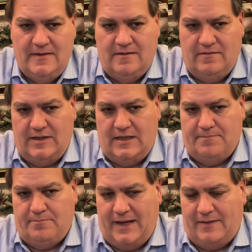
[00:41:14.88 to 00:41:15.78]
The
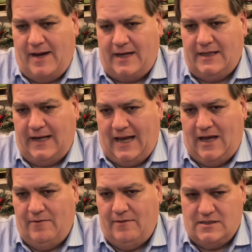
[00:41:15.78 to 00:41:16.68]
Panama
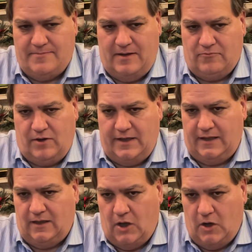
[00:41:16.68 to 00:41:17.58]
Canal has been
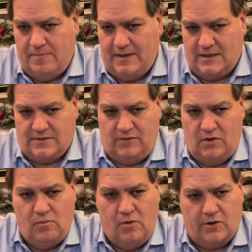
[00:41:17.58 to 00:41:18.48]
running low because of low
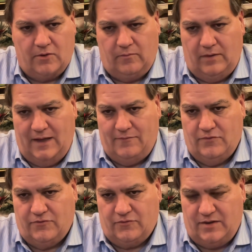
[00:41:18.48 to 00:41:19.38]
water
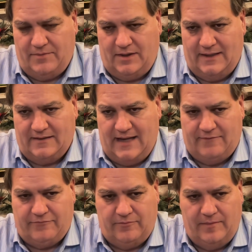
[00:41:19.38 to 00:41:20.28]
levels or something like
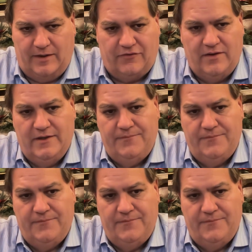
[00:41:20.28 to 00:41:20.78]
that for months.